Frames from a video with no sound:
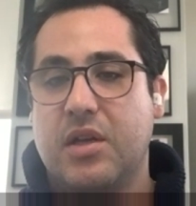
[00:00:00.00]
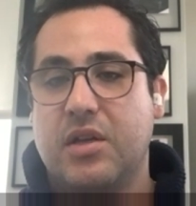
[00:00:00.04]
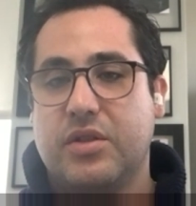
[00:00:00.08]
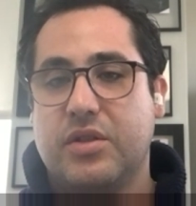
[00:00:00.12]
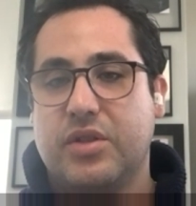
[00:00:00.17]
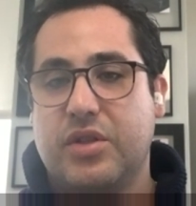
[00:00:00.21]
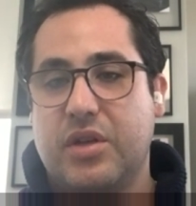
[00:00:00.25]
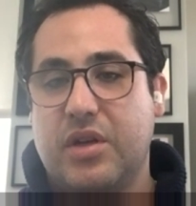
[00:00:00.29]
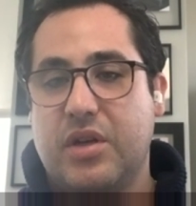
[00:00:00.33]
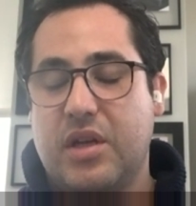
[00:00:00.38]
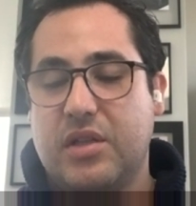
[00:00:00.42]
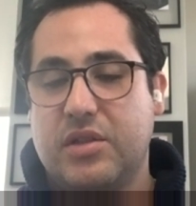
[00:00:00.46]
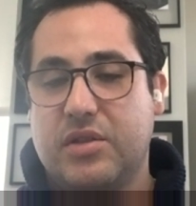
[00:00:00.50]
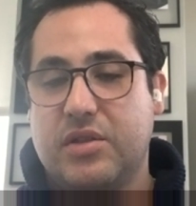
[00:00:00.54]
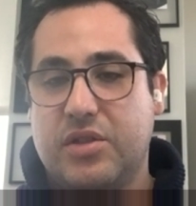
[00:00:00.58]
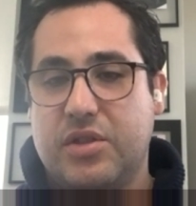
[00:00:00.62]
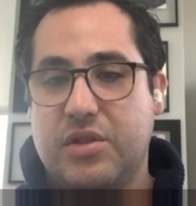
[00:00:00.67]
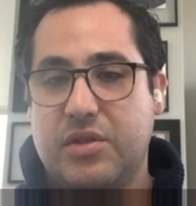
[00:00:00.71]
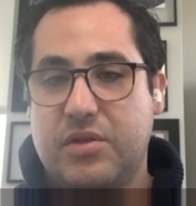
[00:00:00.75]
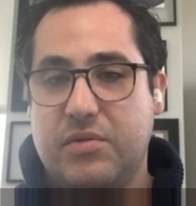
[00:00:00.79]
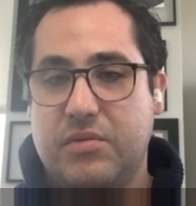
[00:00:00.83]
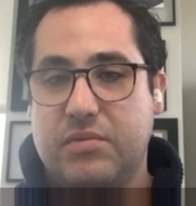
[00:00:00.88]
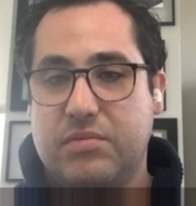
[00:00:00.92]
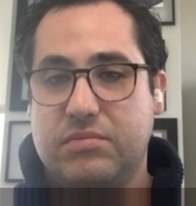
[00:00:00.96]

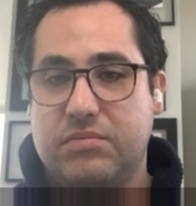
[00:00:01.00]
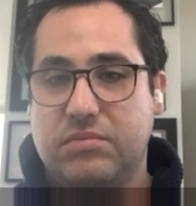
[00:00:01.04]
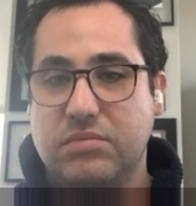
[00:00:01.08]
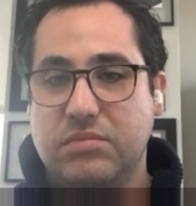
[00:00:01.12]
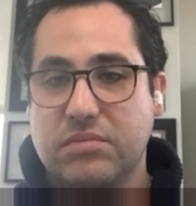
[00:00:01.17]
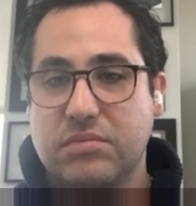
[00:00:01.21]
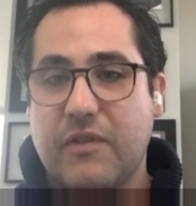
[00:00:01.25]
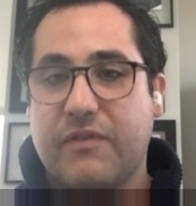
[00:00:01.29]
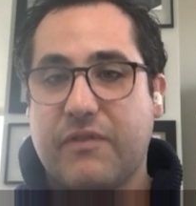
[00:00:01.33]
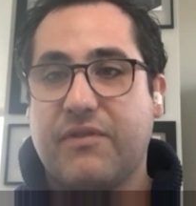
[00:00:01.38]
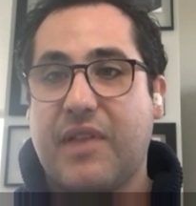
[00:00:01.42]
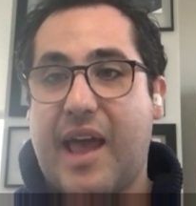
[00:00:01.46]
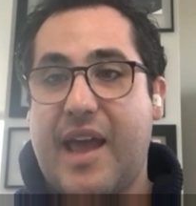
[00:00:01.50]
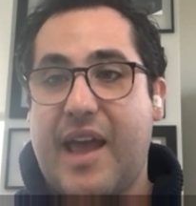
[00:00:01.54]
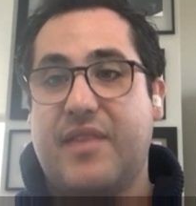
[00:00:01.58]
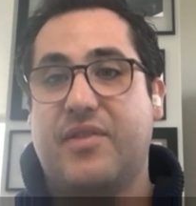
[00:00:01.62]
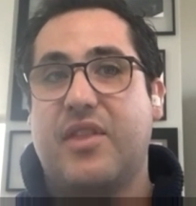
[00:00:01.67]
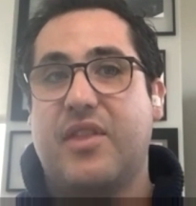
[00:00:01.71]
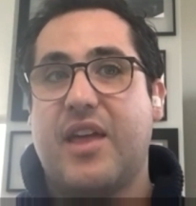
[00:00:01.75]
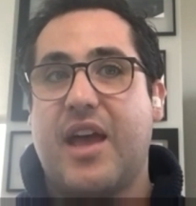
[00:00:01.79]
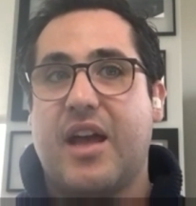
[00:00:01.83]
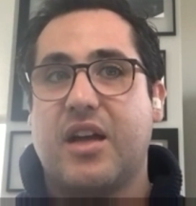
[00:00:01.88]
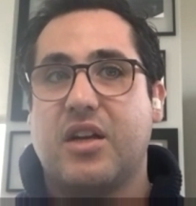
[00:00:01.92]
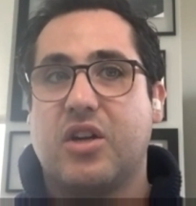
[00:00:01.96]
to flatten
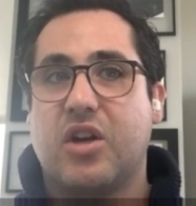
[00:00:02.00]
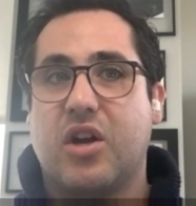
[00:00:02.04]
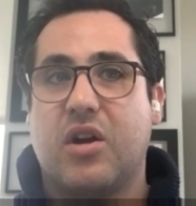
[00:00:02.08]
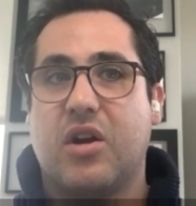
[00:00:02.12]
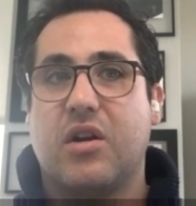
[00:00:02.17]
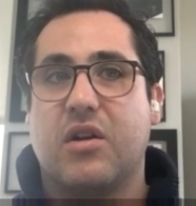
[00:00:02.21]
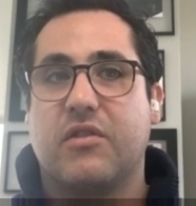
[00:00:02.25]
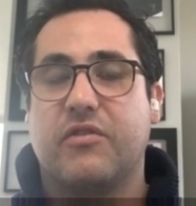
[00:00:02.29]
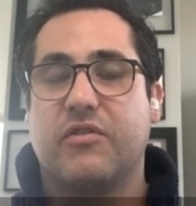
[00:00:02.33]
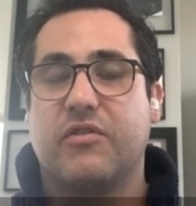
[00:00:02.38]
that curve,